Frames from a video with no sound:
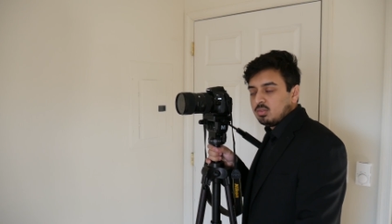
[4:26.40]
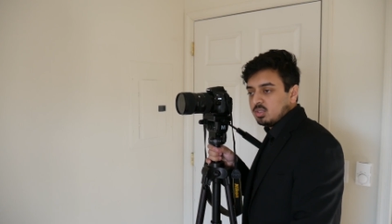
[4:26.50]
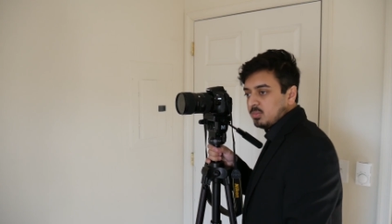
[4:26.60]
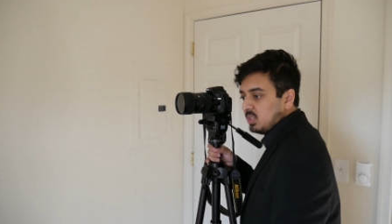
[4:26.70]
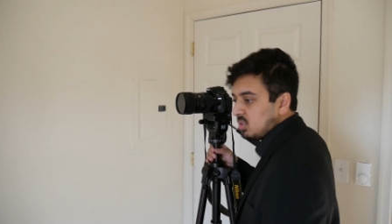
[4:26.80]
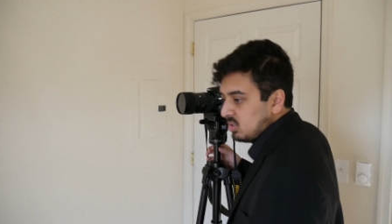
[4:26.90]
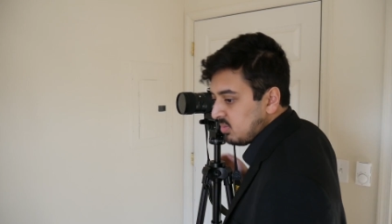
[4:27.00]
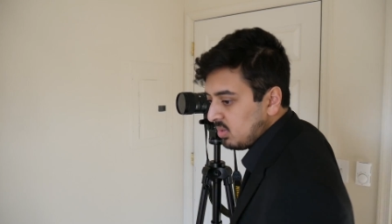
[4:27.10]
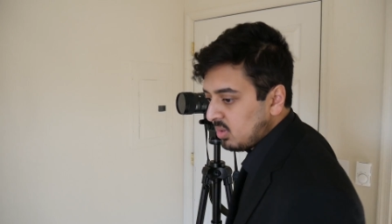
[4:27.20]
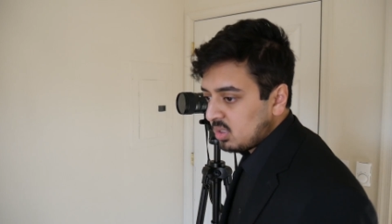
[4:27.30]
Just make sure it's in
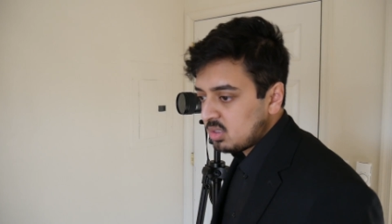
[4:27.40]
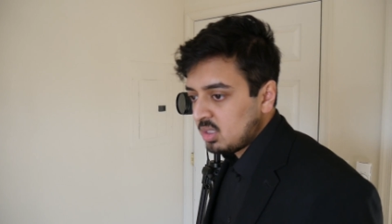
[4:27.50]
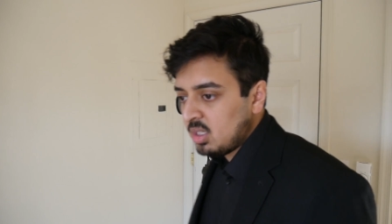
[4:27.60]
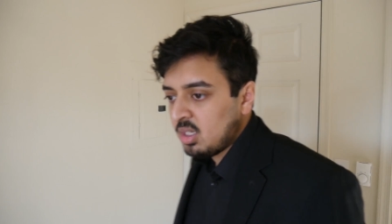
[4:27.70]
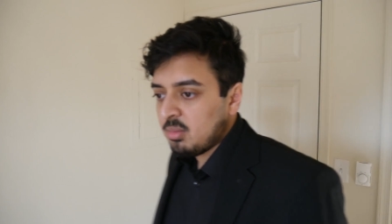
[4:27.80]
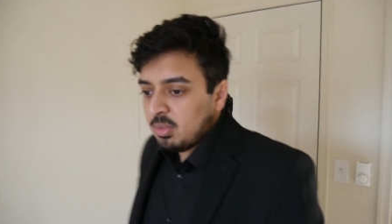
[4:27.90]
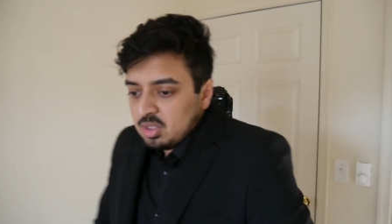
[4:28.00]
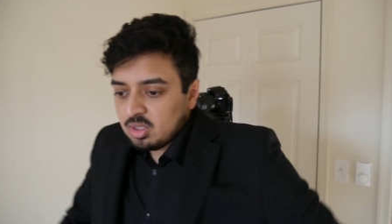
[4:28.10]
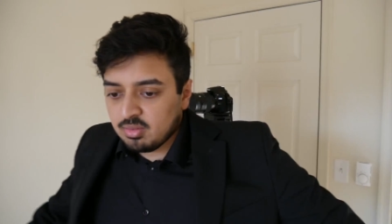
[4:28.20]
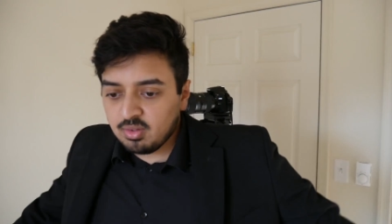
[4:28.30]
focus. Make
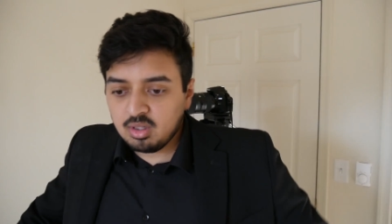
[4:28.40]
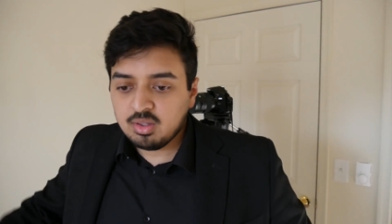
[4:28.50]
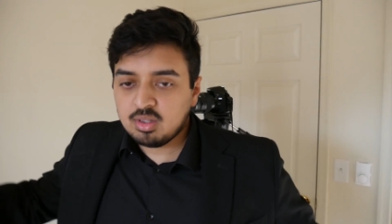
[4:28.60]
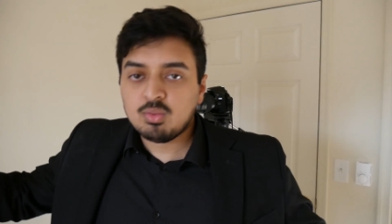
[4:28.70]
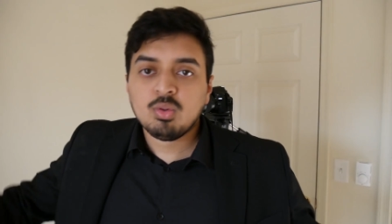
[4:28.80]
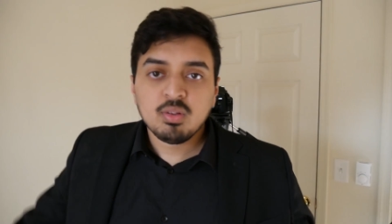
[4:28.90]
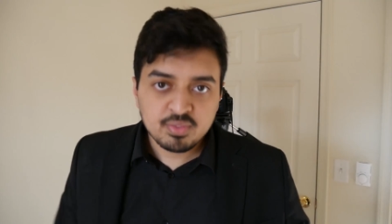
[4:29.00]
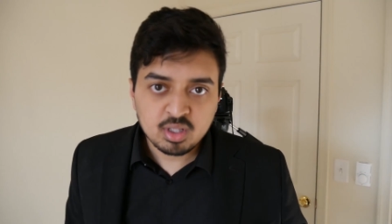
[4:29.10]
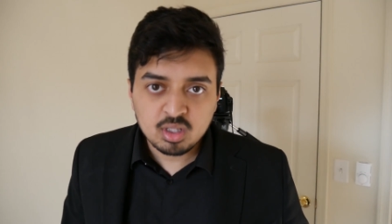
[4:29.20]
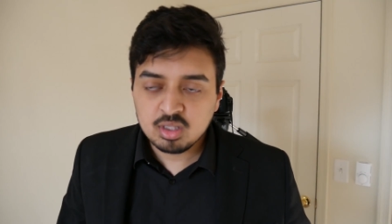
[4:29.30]
sure you're following the rule of
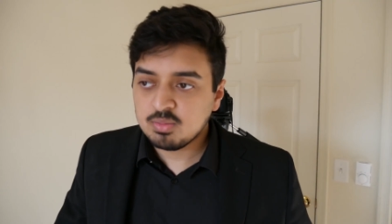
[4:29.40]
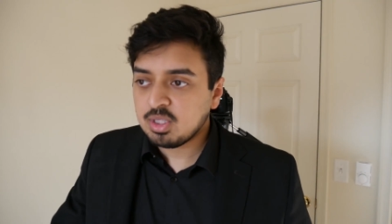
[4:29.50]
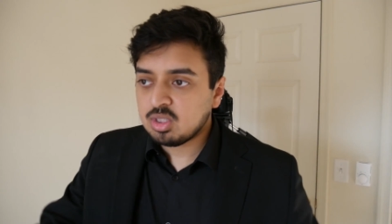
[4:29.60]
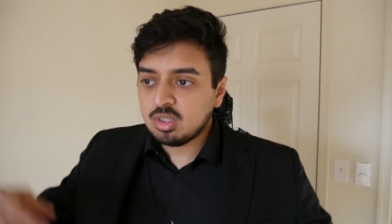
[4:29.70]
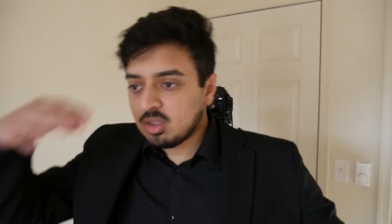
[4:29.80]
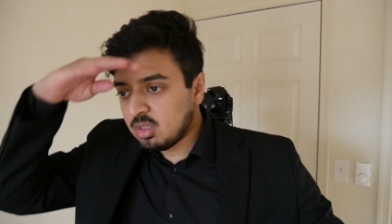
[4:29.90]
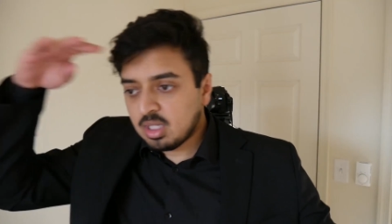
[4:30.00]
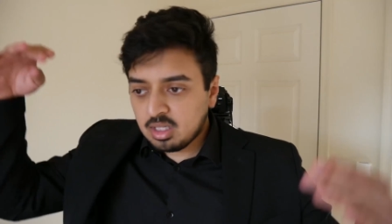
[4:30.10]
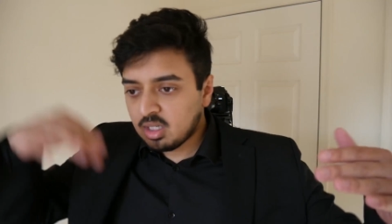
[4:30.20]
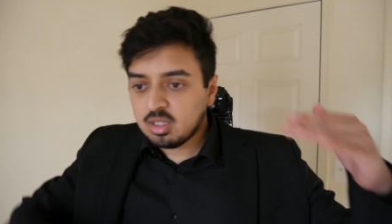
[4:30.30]
thirds. Make sure you're
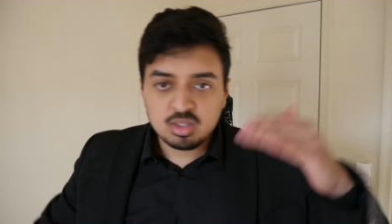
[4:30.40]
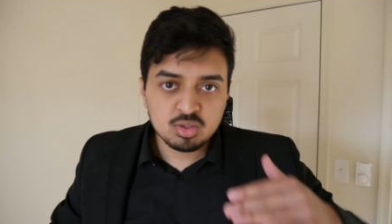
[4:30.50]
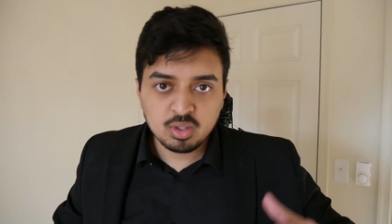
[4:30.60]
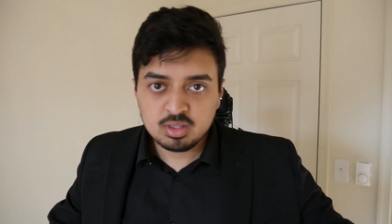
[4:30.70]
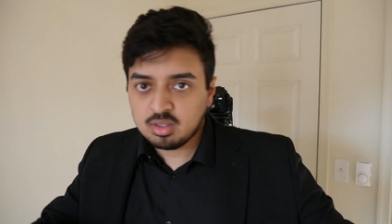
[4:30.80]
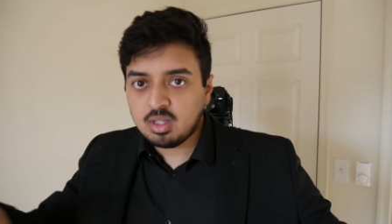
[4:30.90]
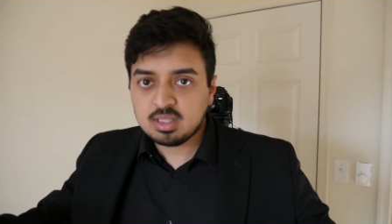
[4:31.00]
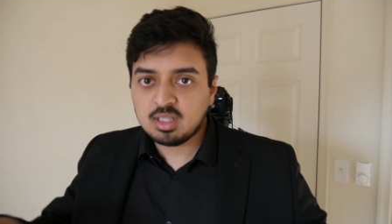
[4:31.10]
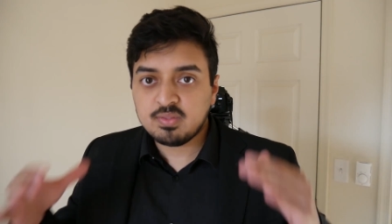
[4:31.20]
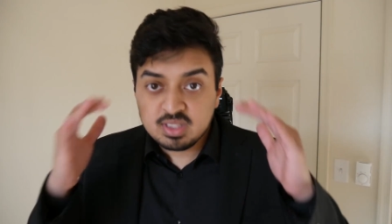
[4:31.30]
not cutting the joints and all that
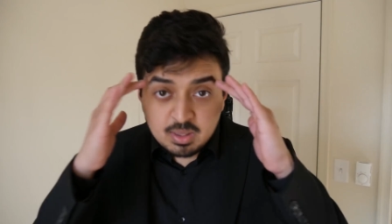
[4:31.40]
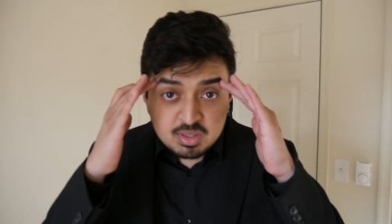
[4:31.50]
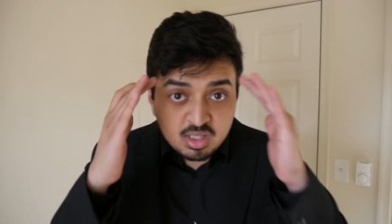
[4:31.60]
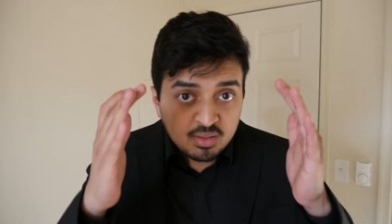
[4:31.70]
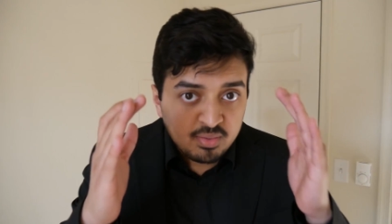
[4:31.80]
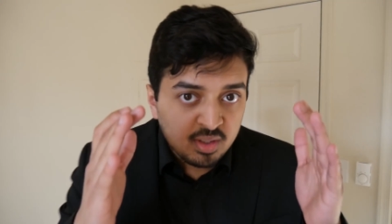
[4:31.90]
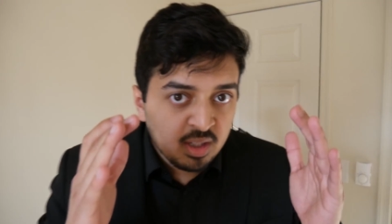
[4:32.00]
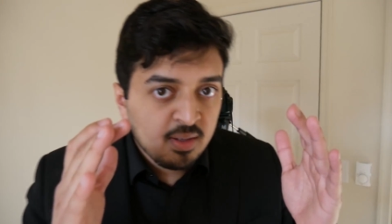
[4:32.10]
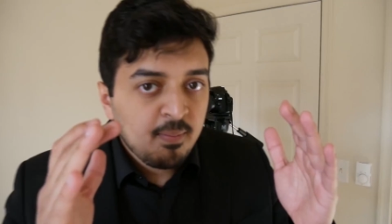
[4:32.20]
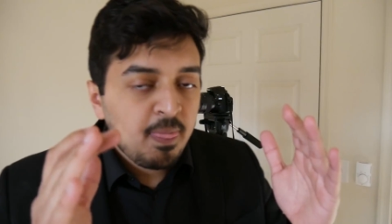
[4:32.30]
stuff. Same stuff
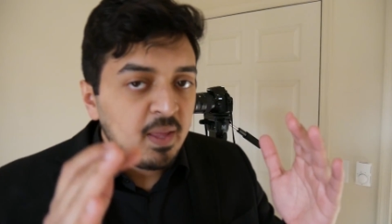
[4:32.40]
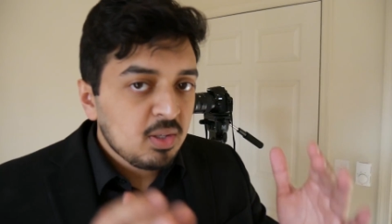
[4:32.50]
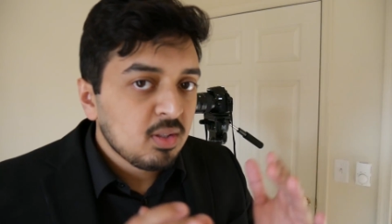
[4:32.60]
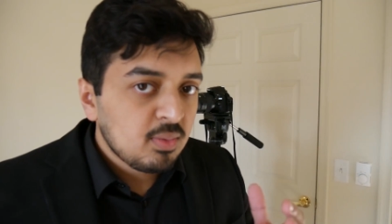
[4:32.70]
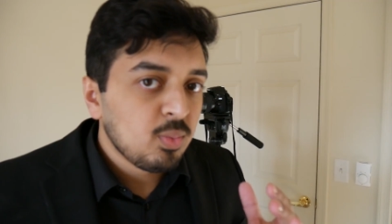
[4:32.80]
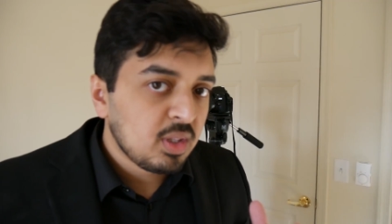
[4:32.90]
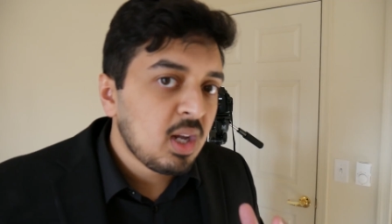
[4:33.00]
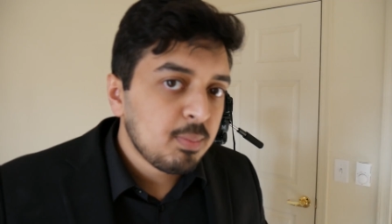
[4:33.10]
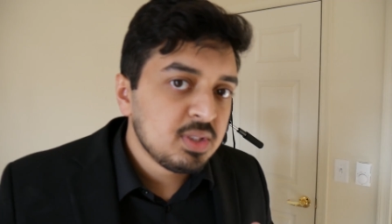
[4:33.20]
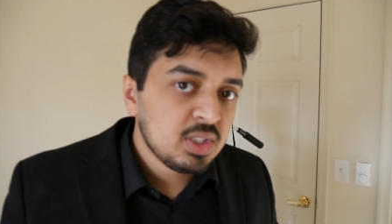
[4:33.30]
that you learned with
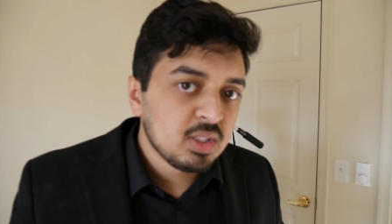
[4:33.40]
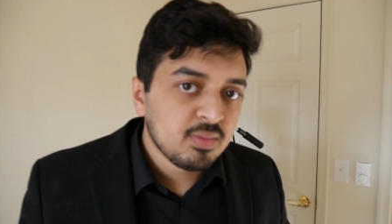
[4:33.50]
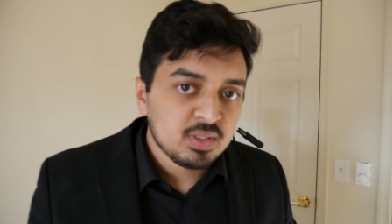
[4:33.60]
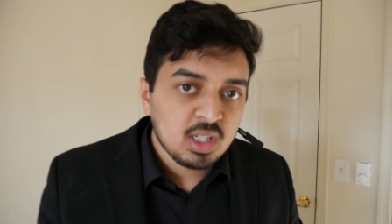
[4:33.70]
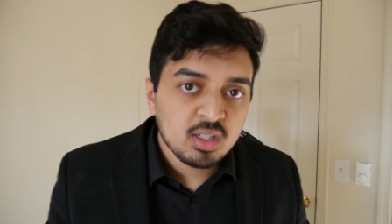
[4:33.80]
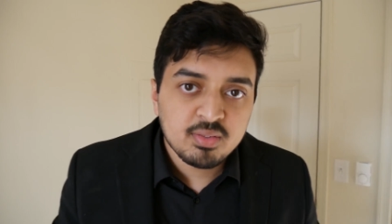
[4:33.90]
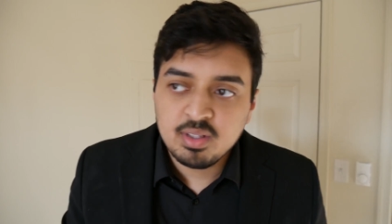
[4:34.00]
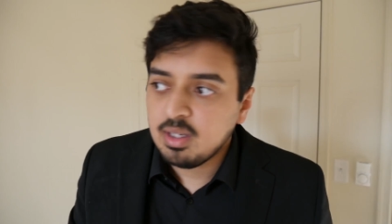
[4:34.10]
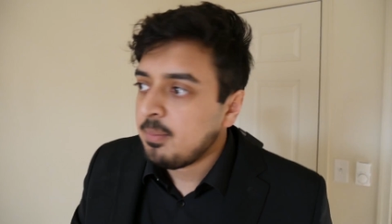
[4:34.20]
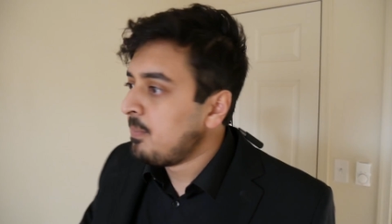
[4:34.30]
composition of
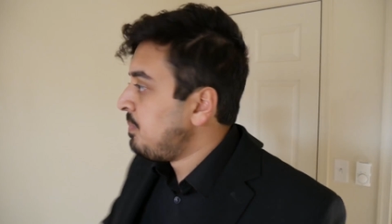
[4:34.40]
photography,